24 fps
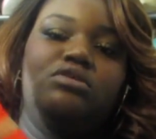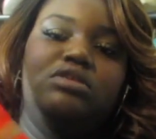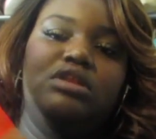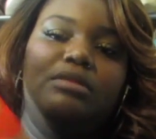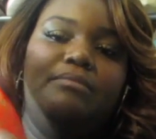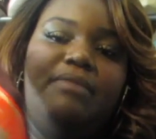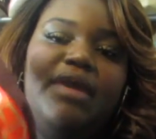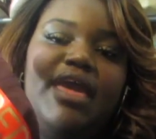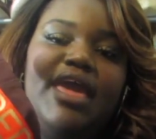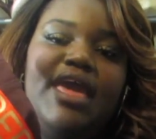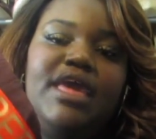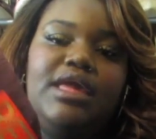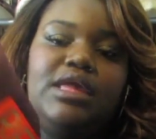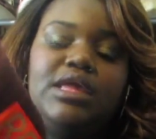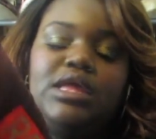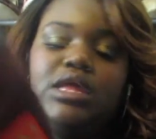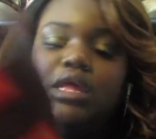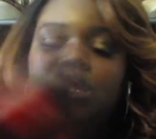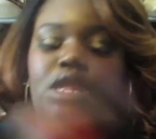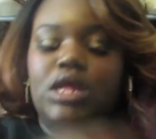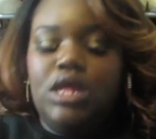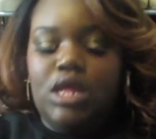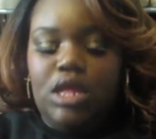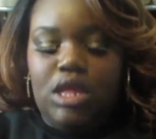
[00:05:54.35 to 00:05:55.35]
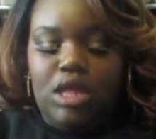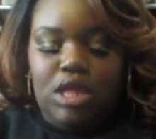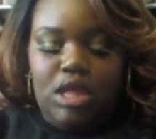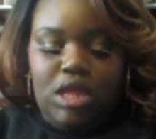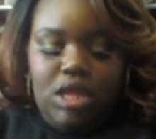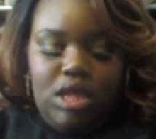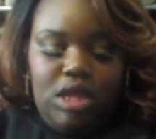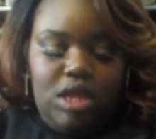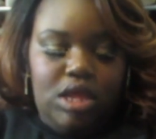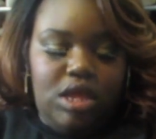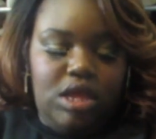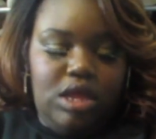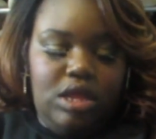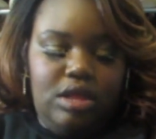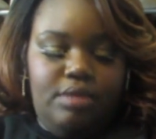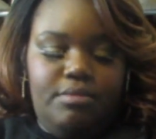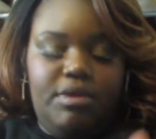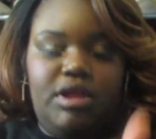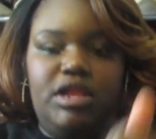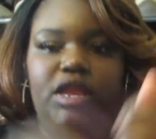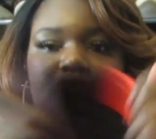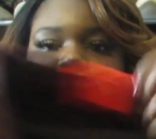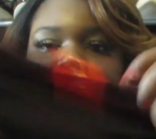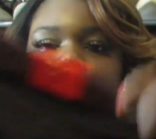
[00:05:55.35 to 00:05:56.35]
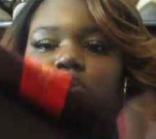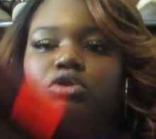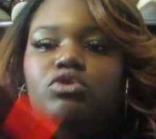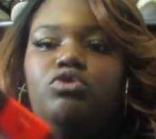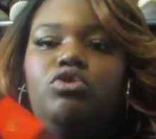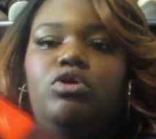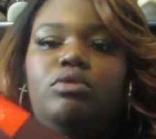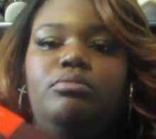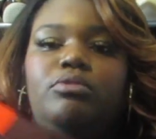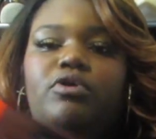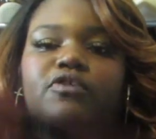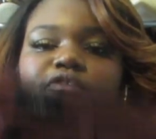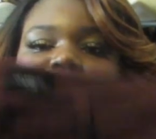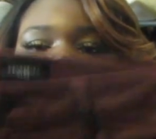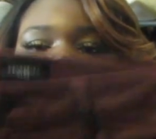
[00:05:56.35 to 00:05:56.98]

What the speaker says: on the back. And then the normal